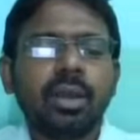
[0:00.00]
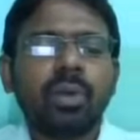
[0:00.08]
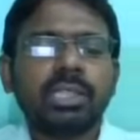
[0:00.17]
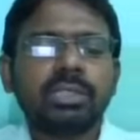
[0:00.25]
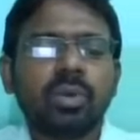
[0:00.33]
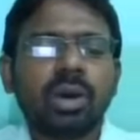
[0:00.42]

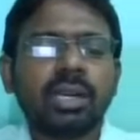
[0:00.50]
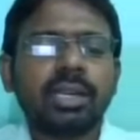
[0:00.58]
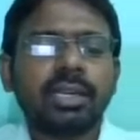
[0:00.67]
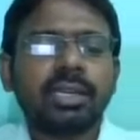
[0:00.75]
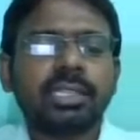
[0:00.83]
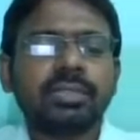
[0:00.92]
Once
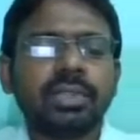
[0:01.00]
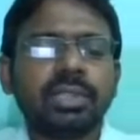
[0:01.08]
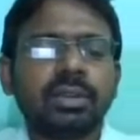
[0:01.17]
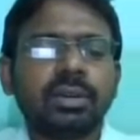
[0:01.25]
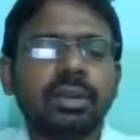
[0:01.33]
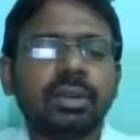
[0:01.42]
water touch with
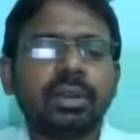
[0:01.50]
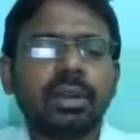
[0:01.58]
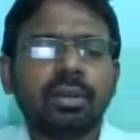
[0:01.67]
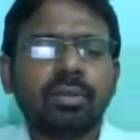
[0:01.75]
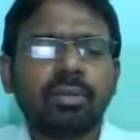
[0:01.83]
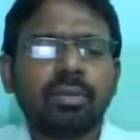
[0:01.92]
the
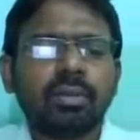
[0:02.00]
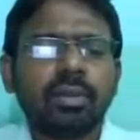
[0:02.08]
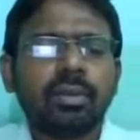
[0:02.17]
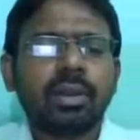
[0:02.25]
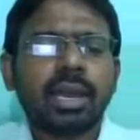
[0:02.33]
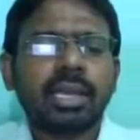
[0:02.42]

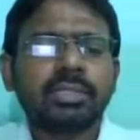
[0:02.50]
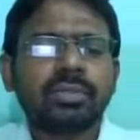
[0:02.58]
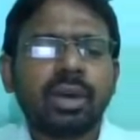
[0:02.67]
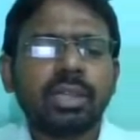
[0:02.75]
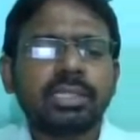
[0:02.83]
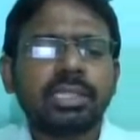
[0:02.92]
glass
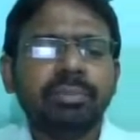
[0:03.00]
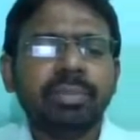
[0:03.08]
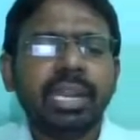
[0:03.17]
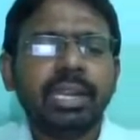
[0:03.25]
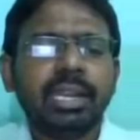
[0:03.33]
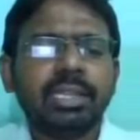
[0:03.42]
walls,
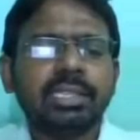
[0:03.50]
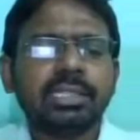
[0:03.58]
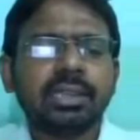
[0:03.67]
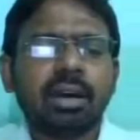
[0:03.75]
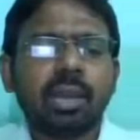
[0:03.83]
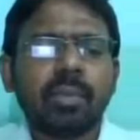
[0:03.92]
immediately this
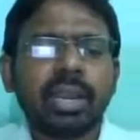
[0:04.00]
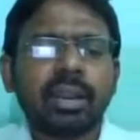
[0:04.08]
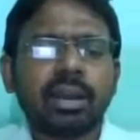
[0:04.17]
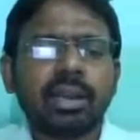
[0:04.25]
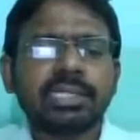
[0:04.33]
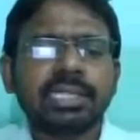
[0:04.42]
all
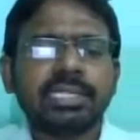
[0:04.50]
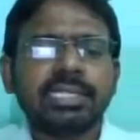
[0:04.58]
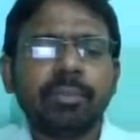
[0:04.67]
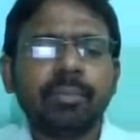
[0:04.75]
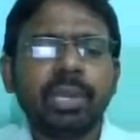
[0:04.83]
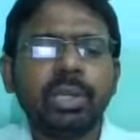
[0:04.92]
metal oxide
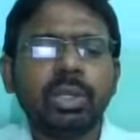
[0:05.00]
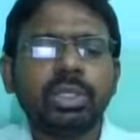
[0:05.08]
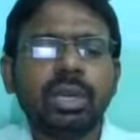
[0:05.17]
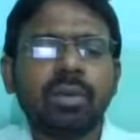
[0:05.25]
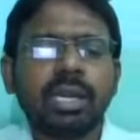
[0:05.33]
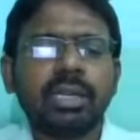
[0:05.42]
jump into
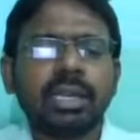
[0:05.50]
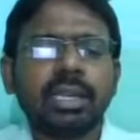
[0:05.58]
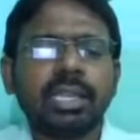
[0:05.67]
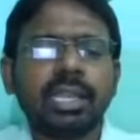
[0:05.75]
the water.